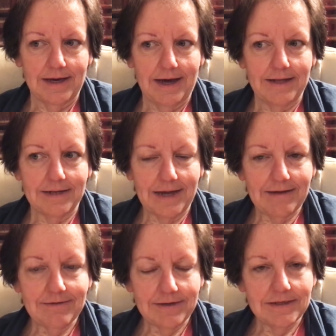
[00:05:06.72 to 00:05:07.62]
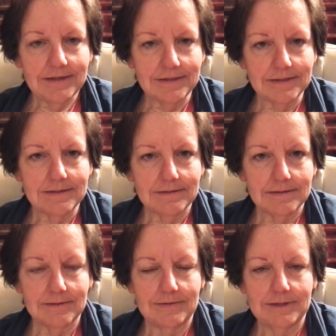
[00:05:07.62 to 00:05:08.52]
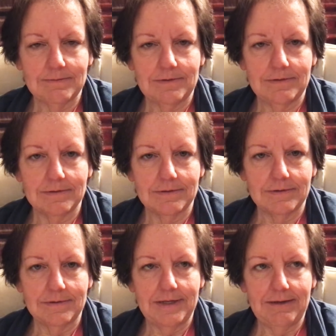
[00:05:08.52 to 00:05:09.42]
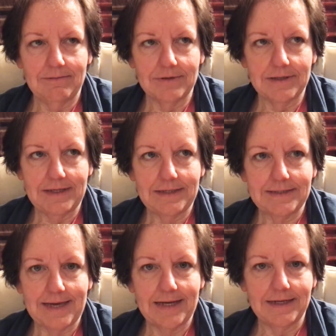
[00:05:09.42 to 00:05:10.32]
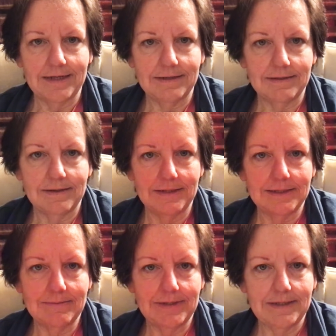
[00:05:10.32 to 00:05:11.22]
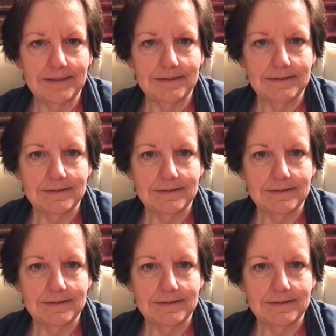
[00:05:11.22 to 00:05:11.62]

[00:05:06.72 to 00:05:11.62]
And life is going smoother. He really is adding unto me.